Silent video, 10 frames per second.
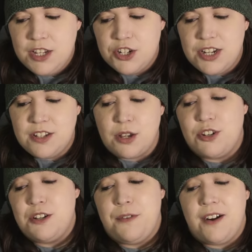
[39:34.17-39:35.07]
She's so
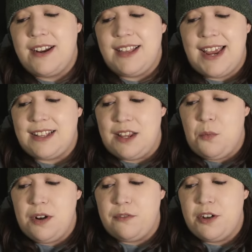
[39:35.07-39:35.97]
she's very likely
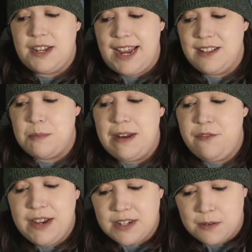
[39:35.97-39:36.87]
one of Hookhand's many
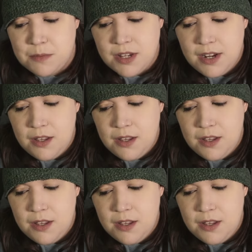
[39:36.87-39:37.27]
victims.